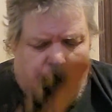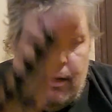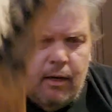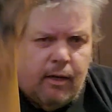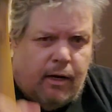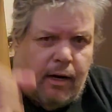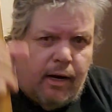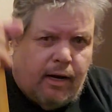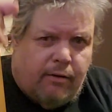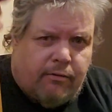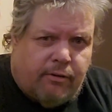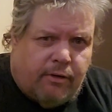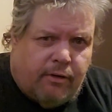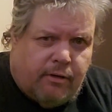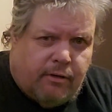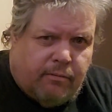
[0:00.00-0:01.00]
It has
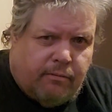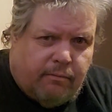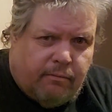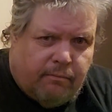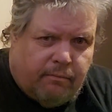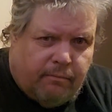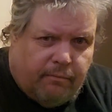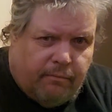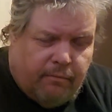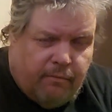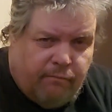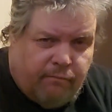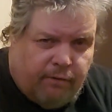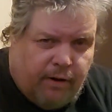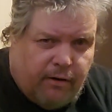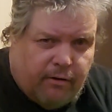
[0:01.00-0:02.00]
the
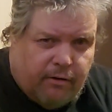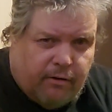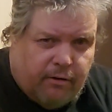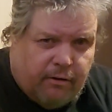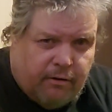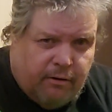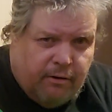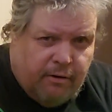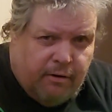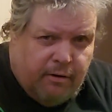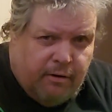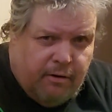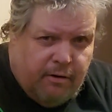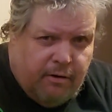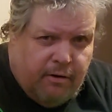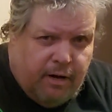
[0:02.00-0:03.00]
fender
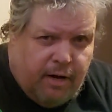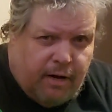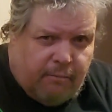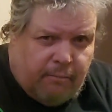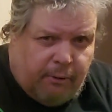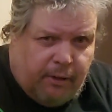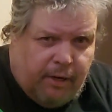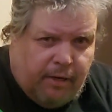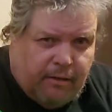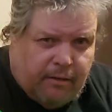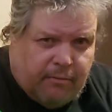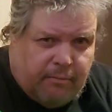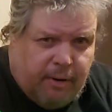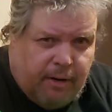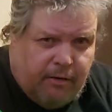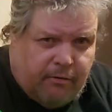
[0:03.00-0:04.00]
neck plate
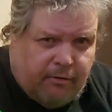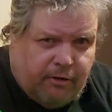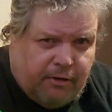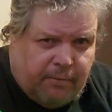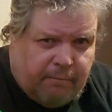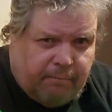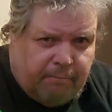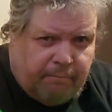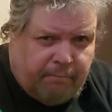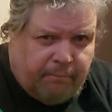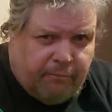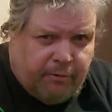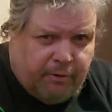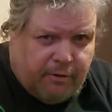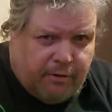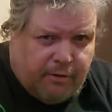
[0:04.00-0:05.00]
spacing
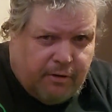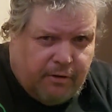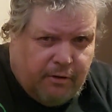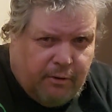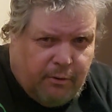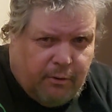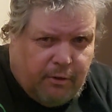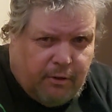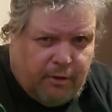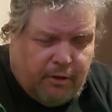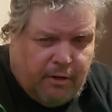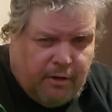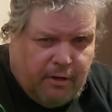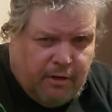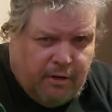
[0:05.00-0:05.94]
with the newer